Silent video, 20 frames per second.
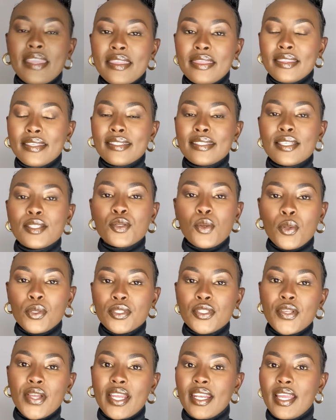then this is
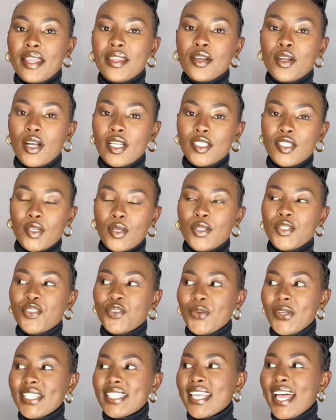also another cotton on
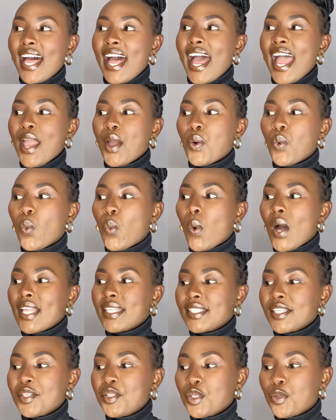sweater. I
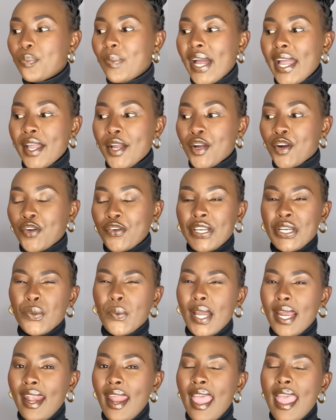wanted to buy a green
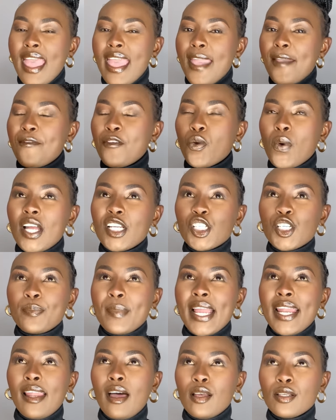one. If you watched
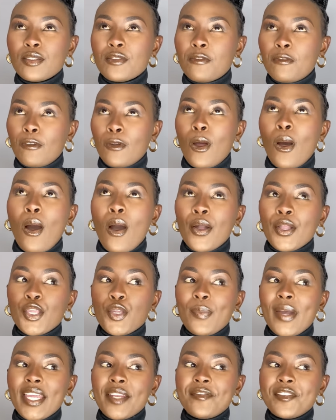my last vlog, you
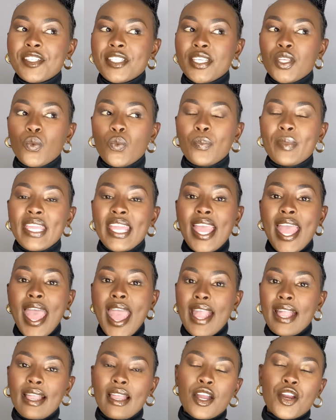might have seen me
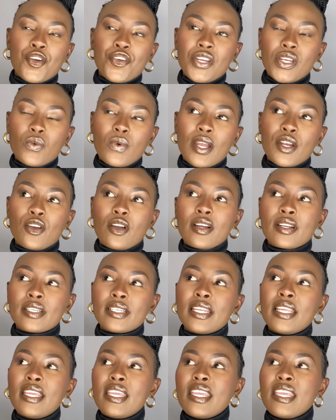hang a green one
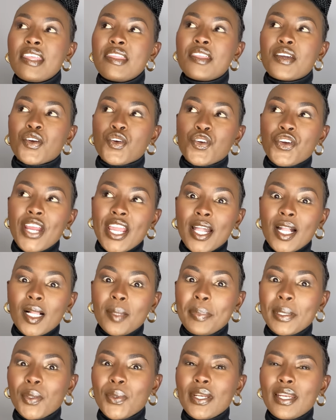on the rail.
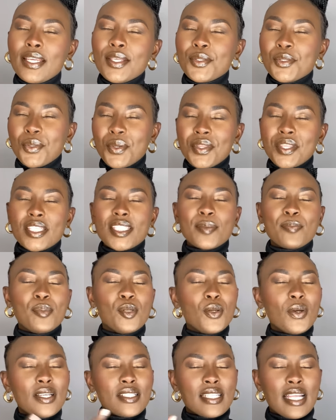But when I saw this
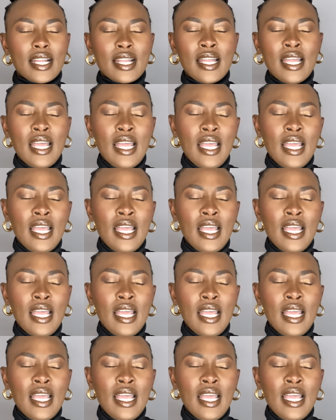blue, I was like,